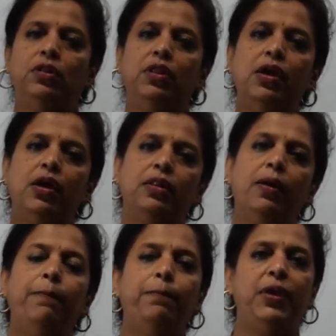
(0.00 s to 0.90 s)
they are
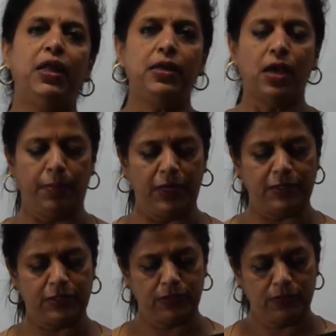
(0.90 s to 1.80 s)
the male
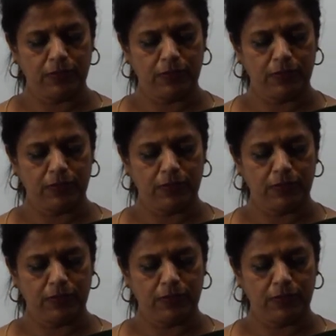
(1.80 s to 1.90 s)
gametes.